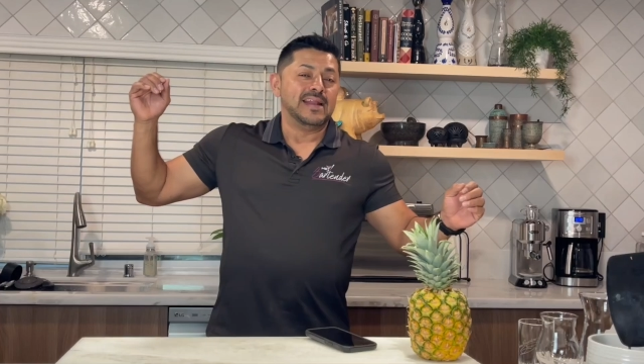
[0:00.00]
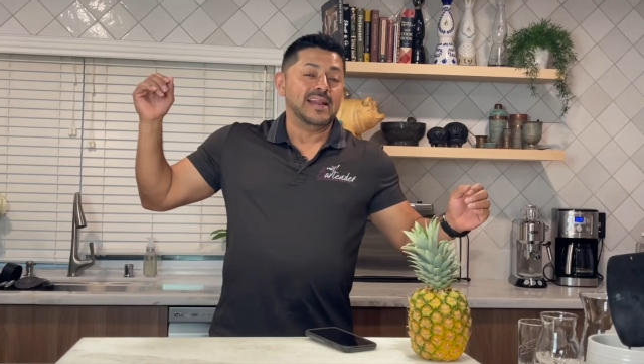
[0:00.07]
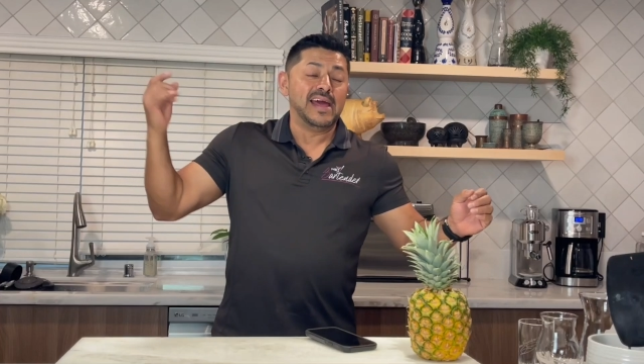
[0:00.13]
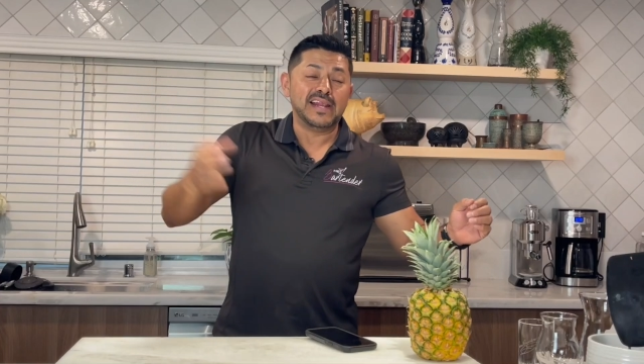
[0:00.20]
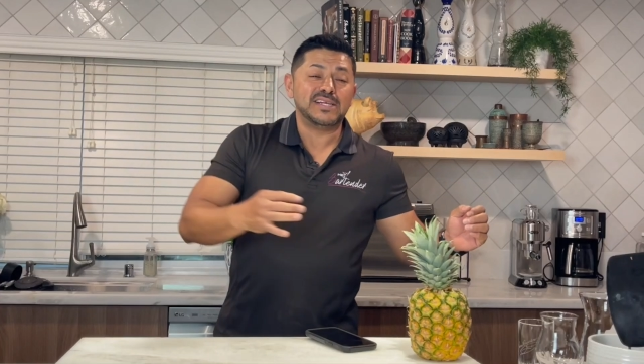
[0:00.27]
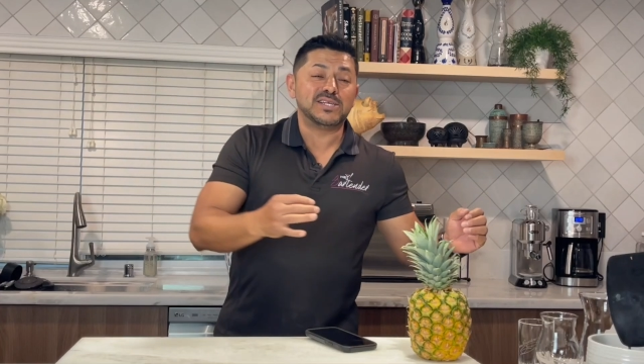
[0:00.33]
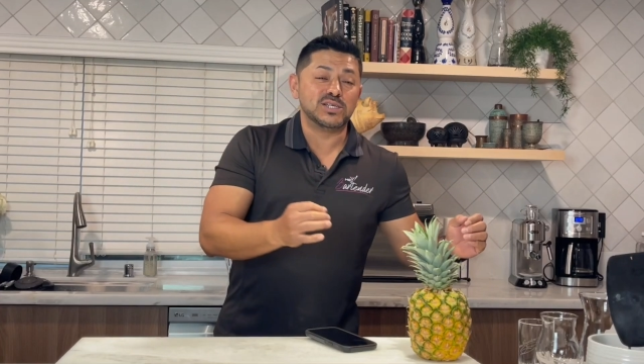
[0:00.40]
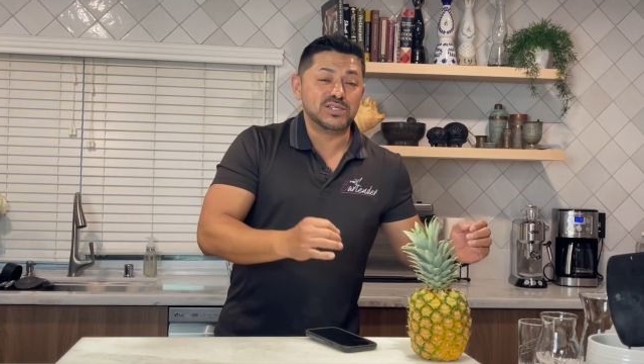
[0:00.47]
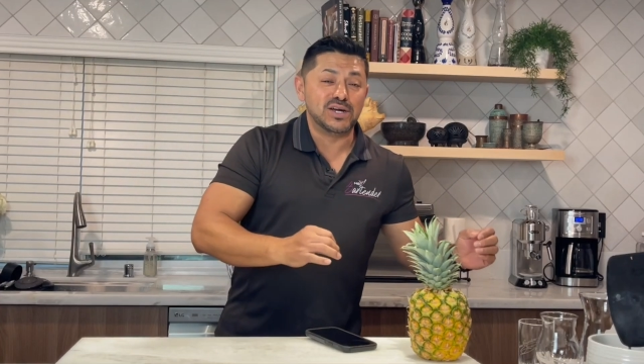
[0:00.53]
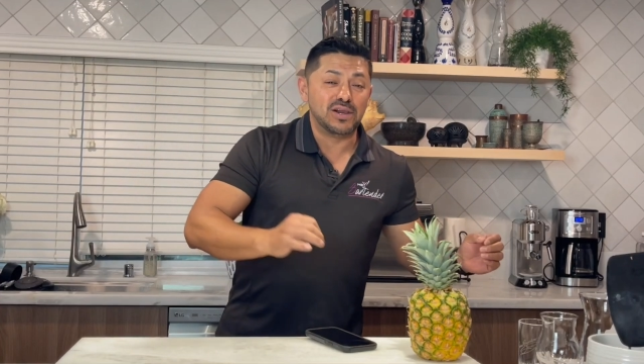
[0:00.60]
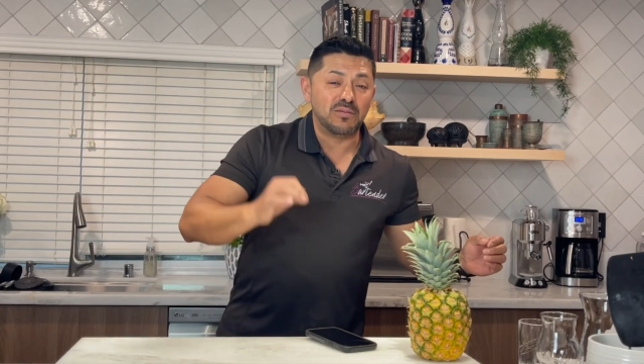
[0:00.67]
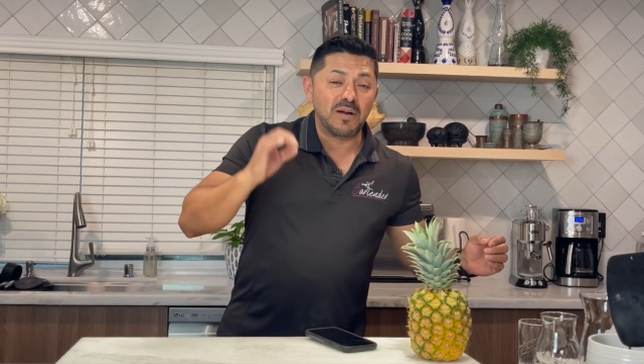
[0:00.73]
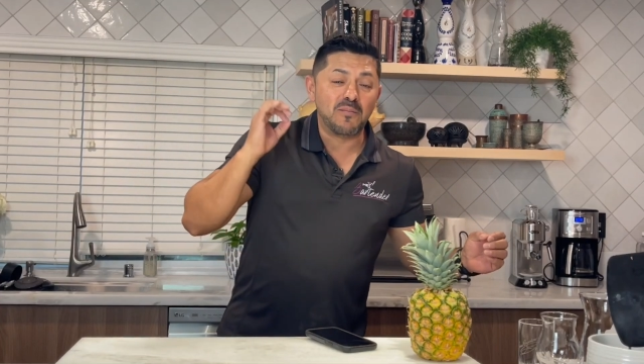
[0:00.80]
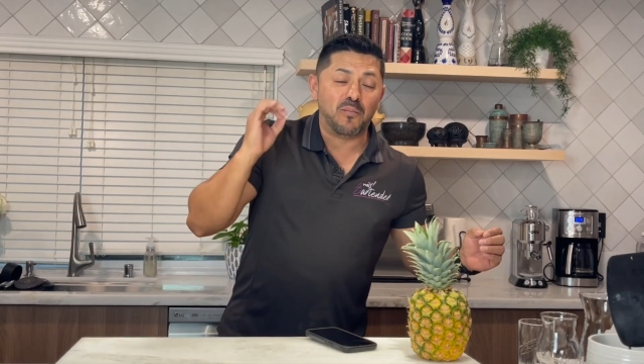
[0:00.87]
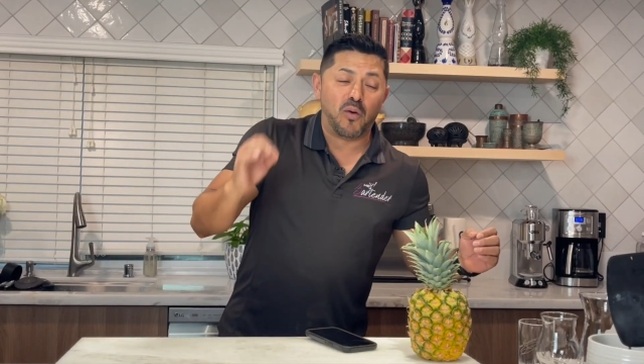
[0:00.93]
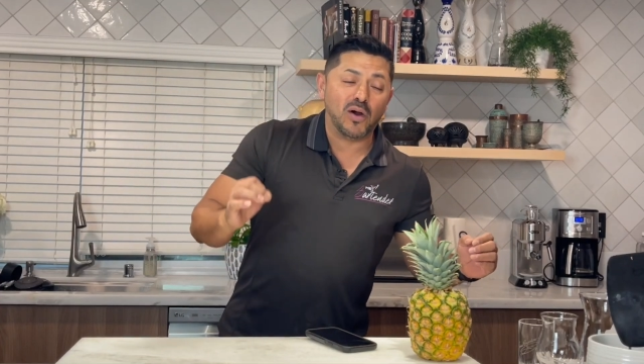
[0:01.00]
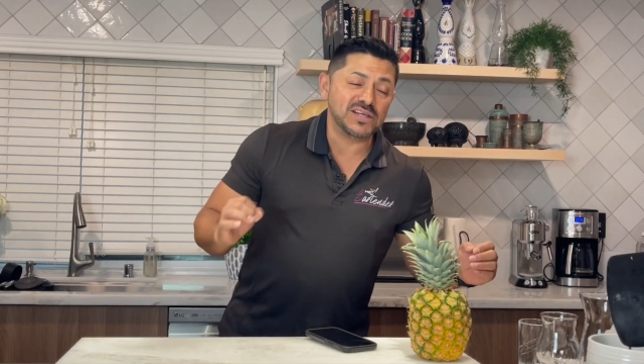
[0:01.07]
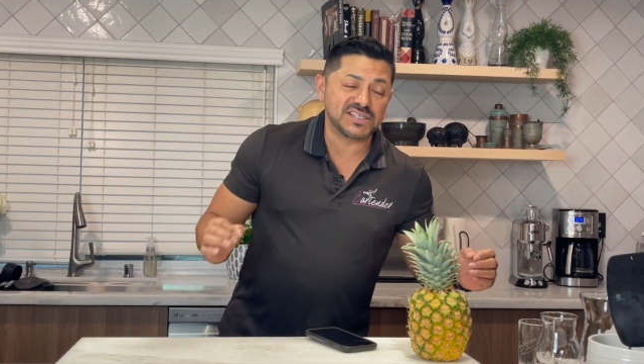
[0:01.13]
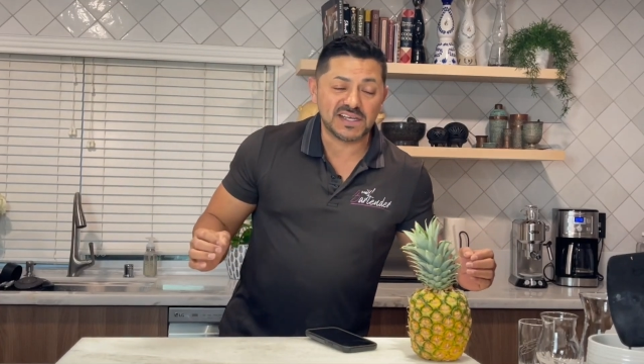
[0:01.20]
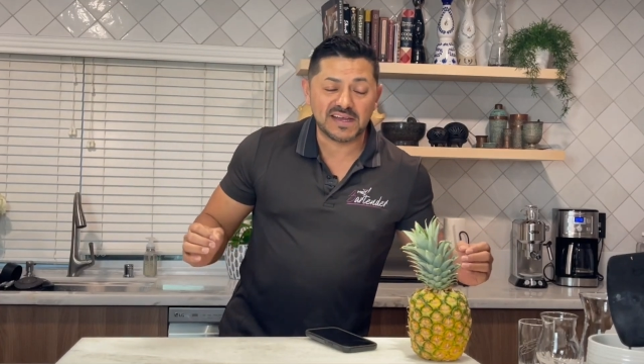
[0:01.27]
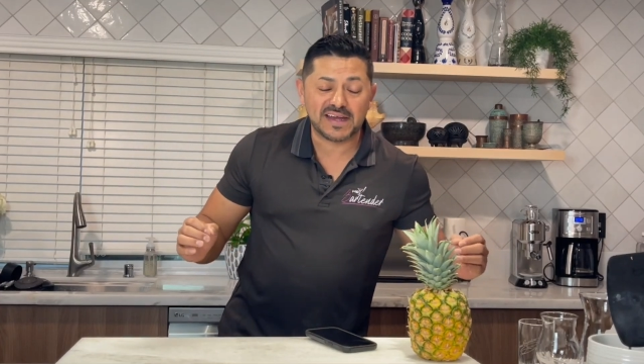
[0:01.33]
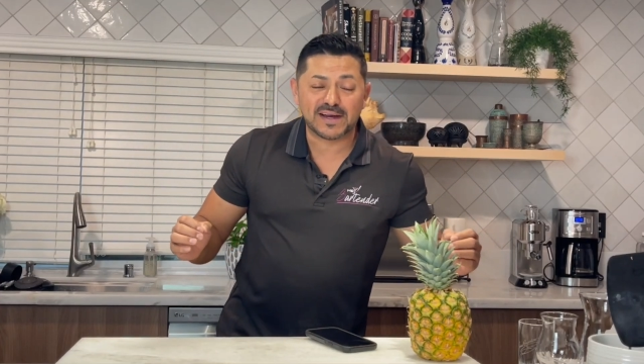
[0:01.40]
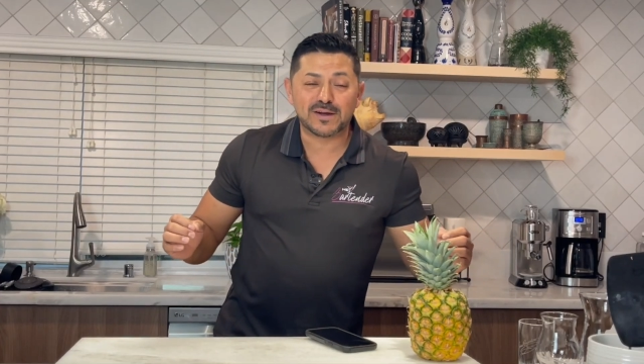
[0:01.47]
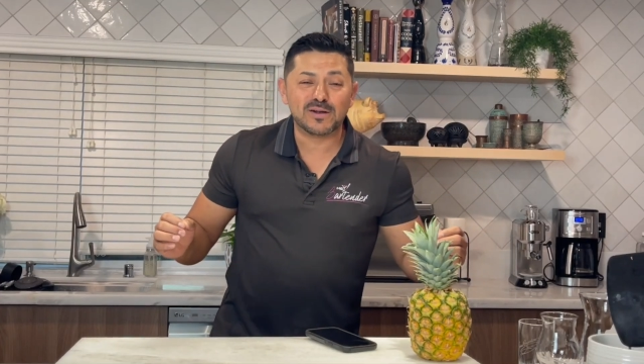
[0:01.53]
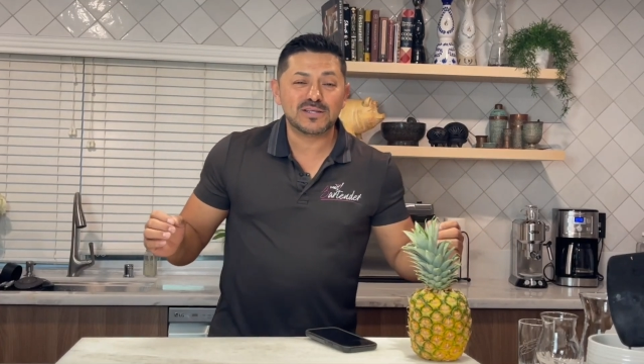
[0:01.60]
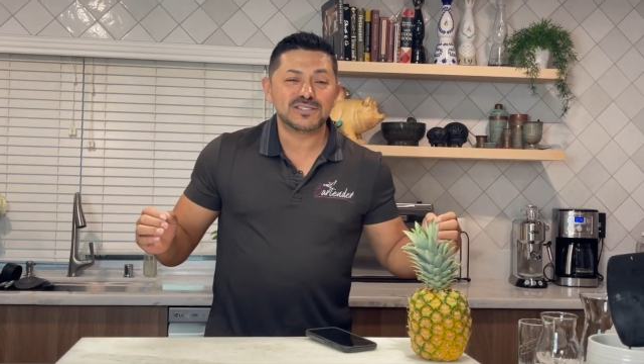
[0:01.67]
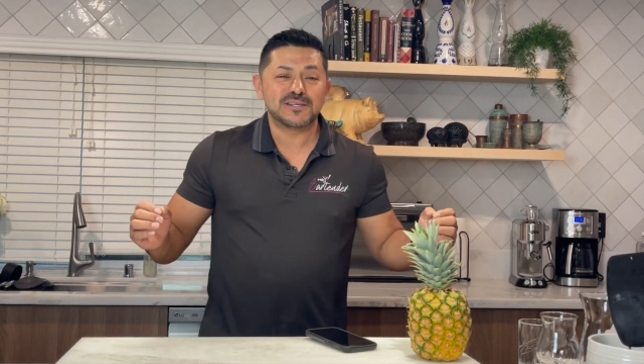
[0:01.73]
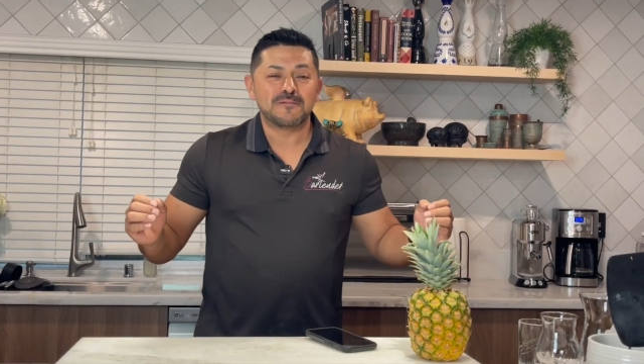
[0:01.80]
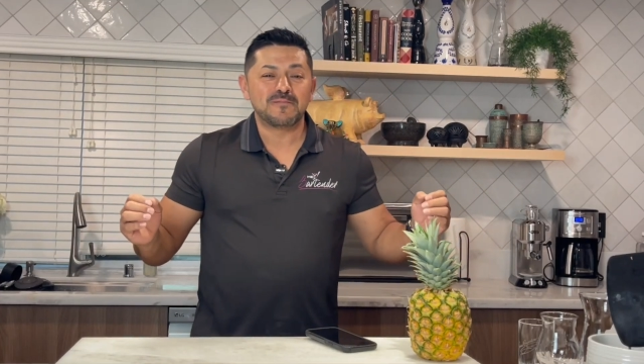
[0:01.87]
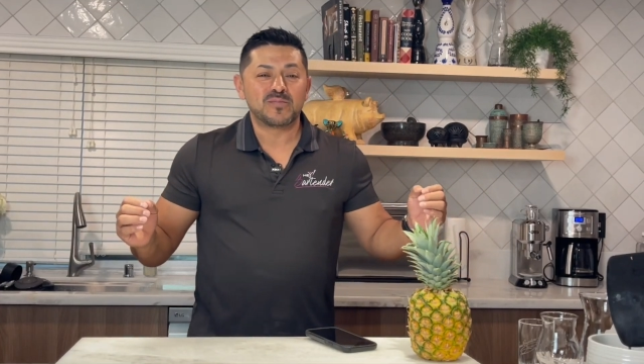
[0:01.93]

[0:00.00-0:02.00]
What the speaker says: Ladies and gentlemen, boys and girls,